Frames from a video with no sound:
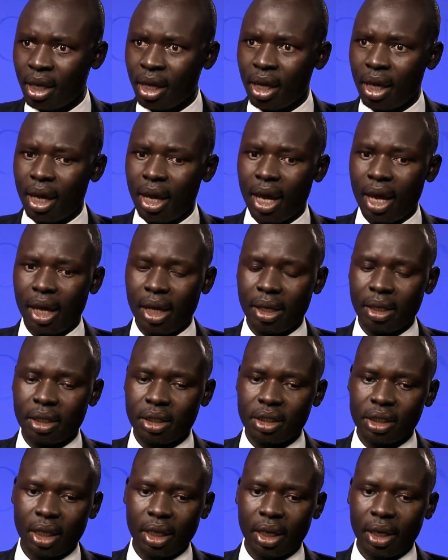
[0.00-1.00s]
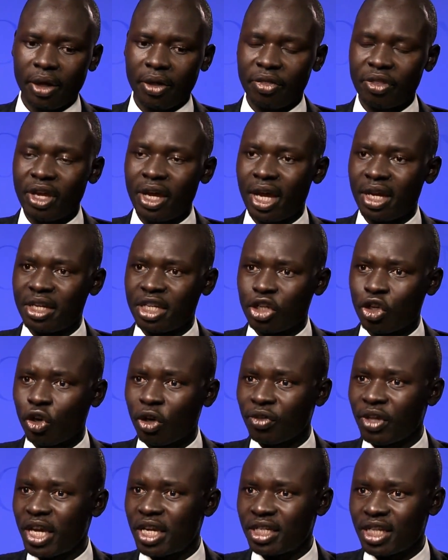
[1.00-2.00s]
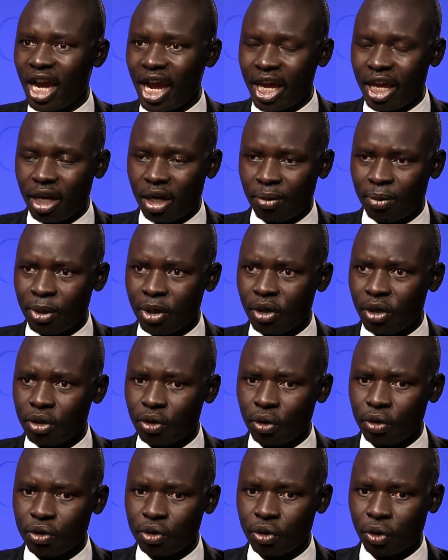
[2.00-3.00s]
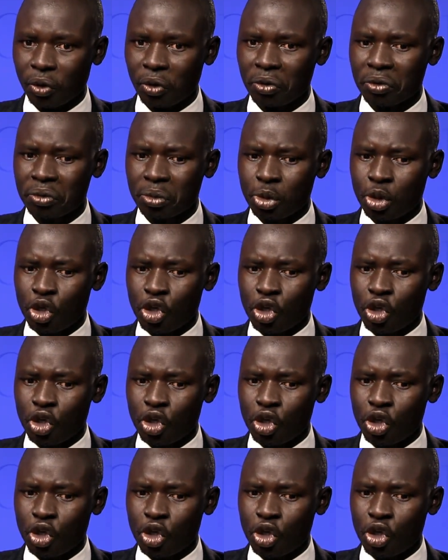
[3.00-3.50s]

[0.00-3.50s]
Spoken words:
Right. And during the entire period also,